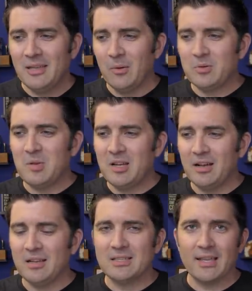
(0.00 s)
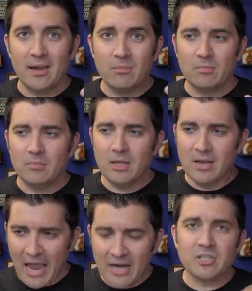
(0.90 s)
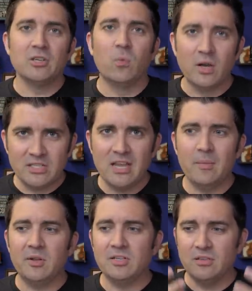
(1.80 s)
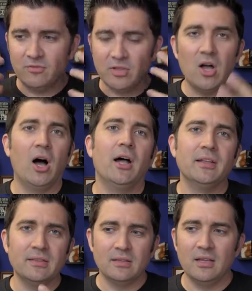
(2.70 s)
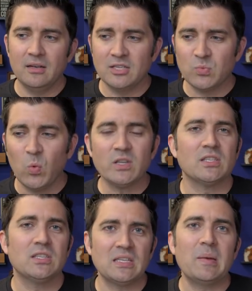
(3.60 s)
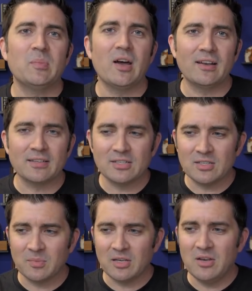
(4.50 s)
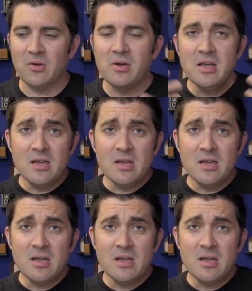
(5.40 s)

it was because like it actually was damaged and flawed and it just wasn't the same product as something new.